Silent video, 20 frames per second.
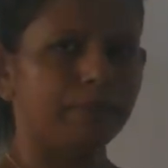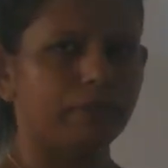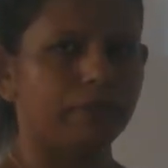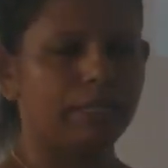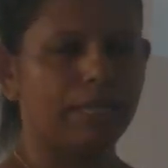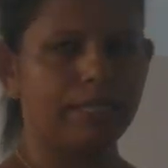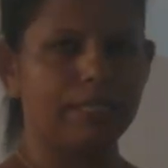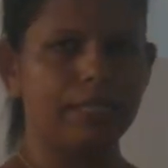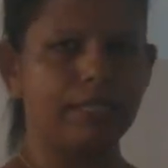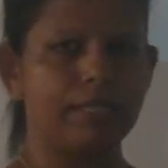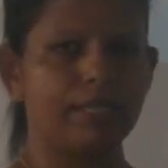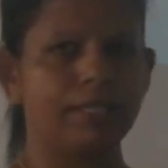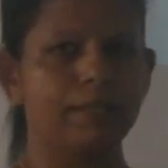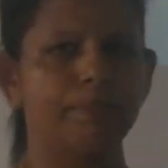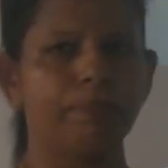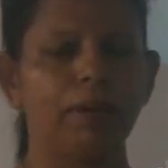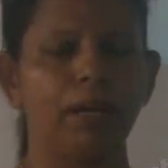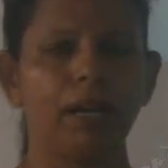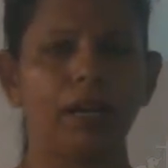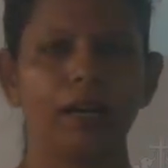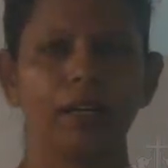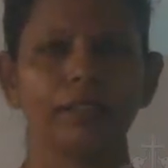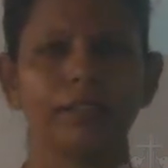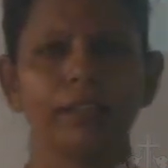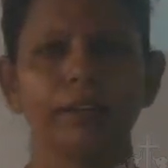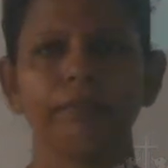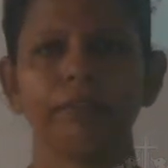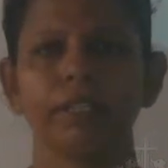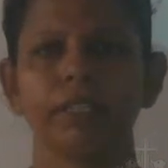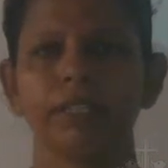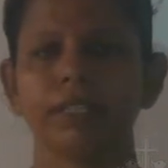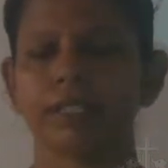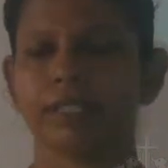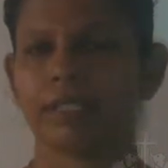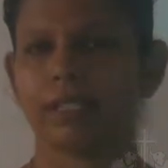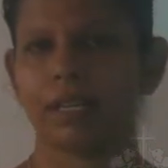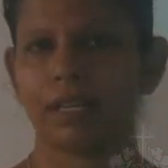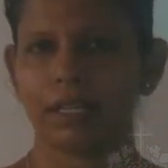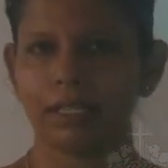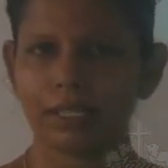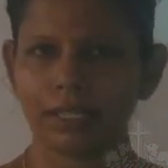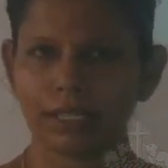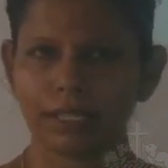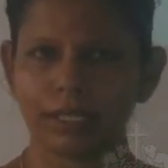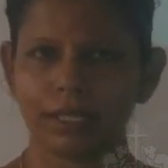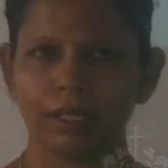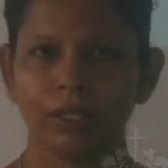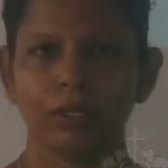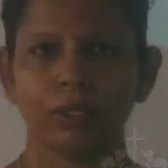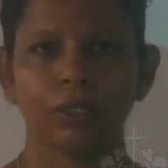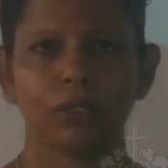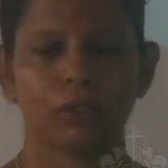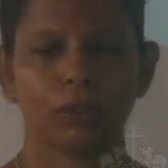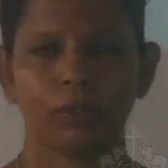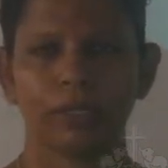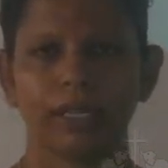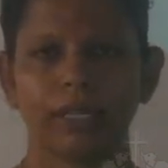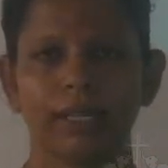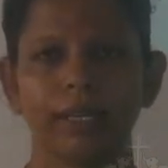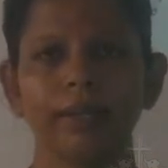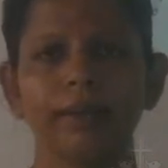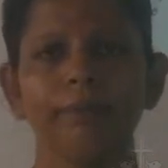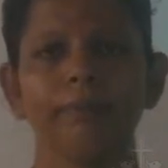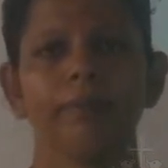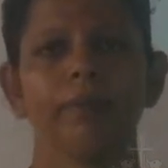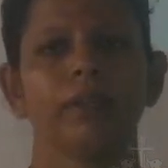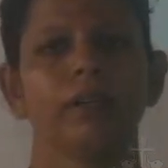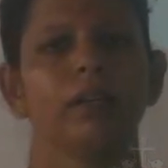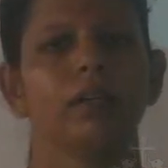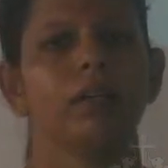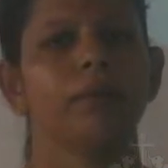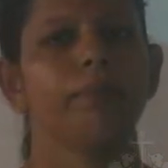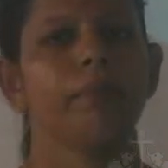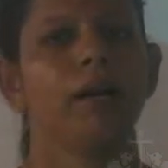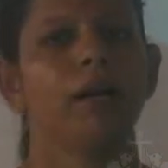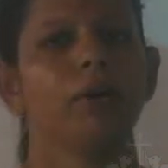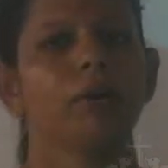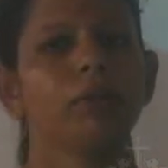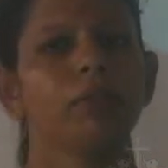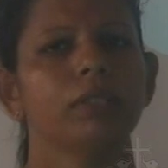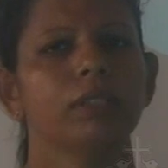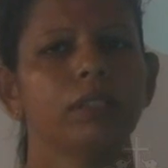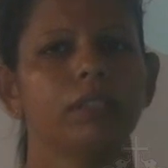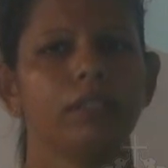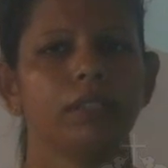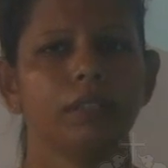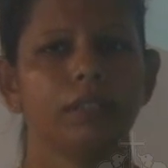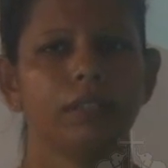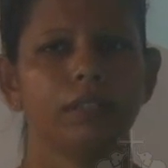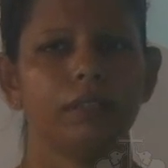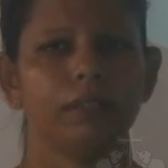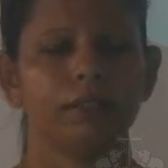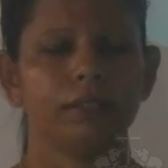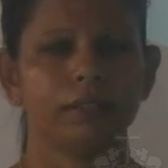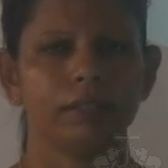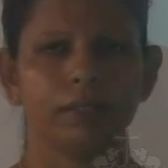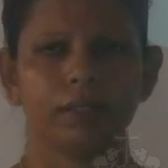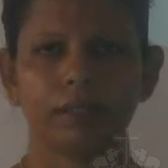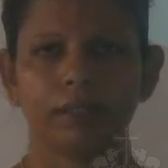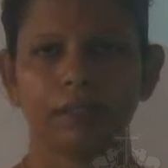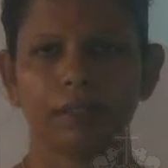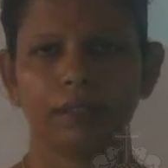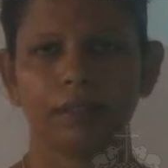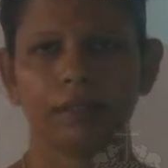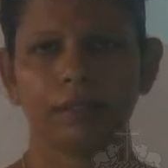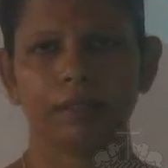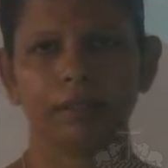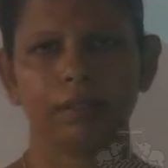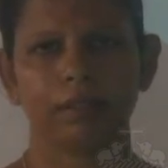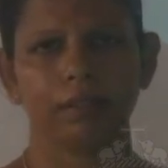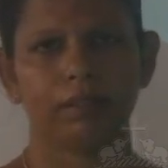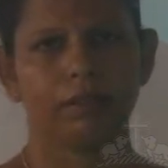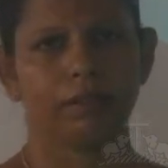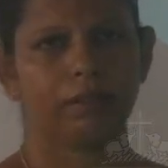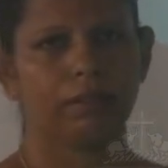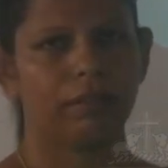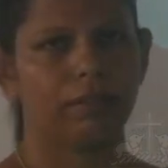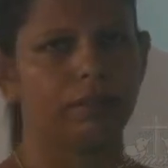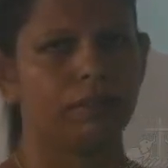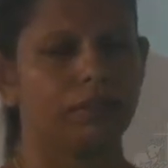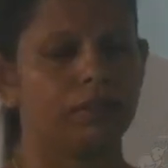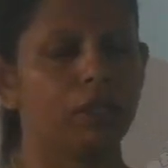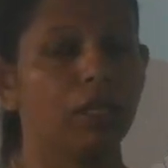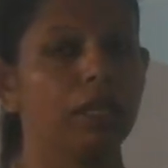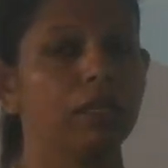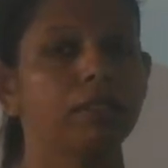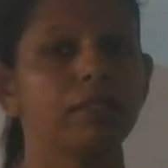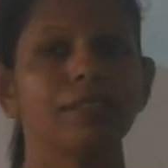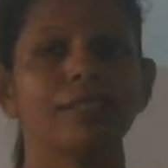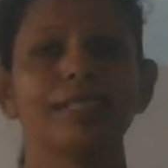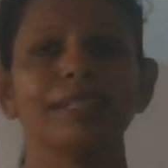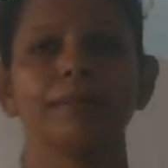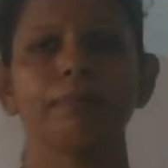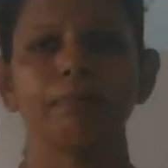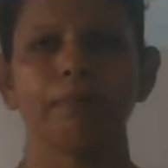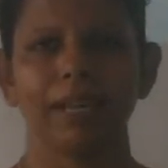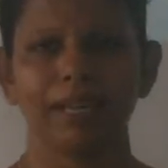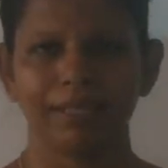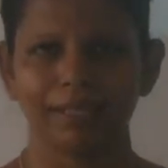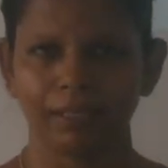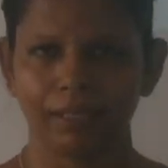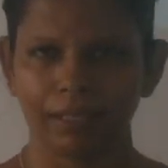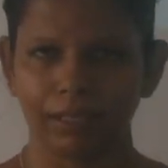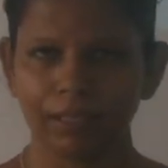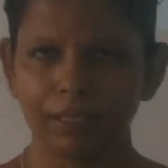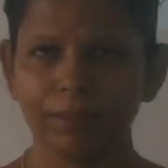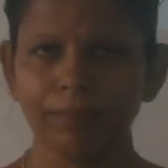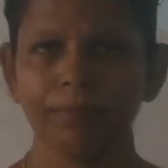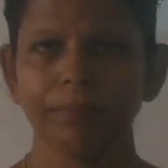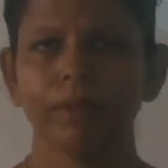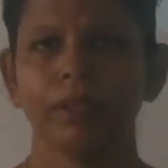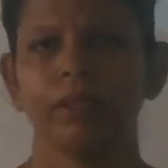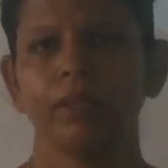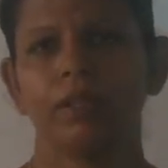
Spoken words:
that is the part that we discuss today about the changes in matter.